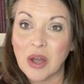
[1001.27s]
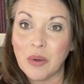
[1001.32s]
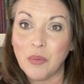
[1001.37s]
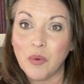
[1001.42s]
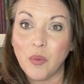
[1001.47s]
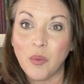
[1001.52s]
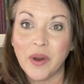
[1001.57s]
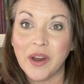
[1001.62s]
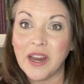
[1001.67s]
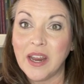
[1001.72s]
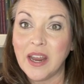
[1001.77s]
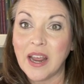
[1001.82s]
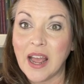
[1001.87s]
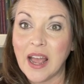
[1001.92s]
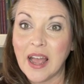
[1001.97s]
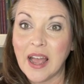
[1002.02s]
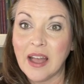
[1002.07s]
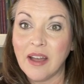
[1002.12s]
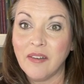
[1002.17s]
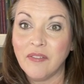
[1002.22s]
we
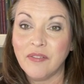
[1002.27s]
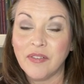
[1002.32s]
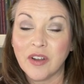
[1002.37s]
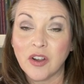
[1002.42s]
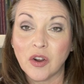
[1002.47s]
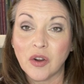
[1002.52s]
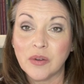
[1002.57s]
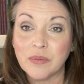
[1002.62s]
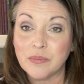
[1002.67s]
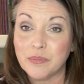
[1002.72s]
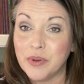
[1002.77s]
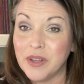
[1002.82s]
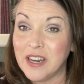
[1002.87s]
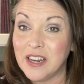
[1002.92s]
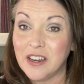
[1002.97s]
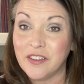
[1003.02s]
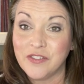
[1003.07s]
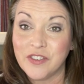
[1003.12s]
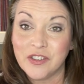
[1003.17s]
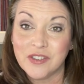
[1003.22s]
have put
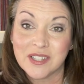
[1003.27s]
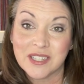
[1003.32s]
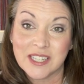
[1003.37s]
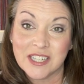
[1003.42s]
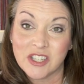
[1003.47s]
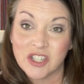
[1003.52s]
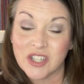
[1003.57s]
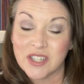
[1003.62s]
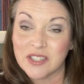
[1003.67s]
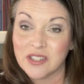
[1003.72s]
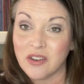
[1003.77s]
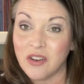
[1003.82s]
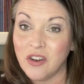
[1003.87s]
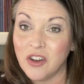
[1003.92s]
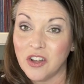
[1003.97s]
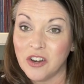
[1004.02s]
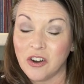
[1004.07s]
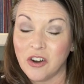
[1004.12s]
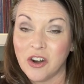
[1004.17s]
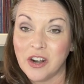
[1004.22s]
in a few stitches
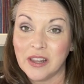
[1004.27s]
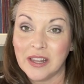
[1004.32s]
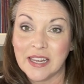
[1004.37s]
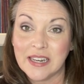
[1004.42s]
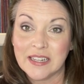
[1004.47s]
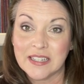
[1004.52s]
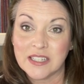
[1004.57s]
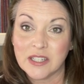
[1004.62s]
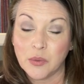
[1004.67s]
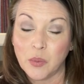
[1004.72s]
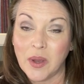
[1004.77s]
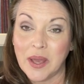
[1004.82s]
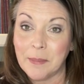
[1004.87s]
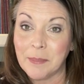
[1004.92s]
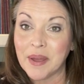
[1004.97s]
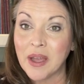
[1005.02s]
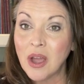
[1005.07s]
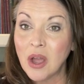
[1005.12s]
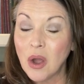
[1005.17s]
on our latest whip.